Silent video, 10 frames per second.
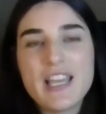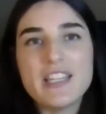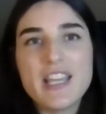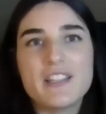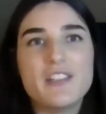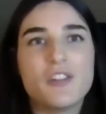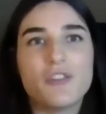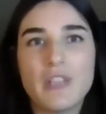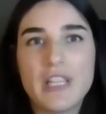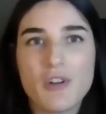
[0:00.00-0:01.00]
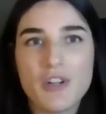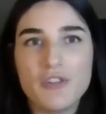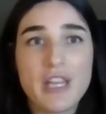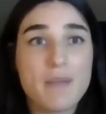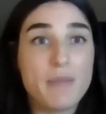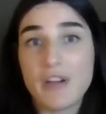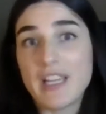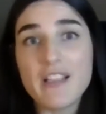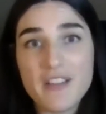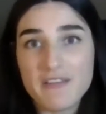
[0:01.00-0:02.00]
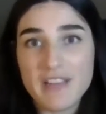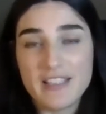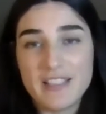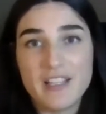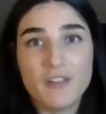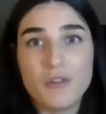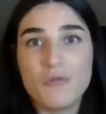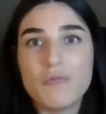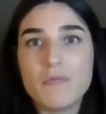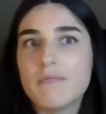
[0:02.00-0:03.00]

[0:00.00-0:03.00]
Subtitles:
And yet later on you get Berenguela of Castile, who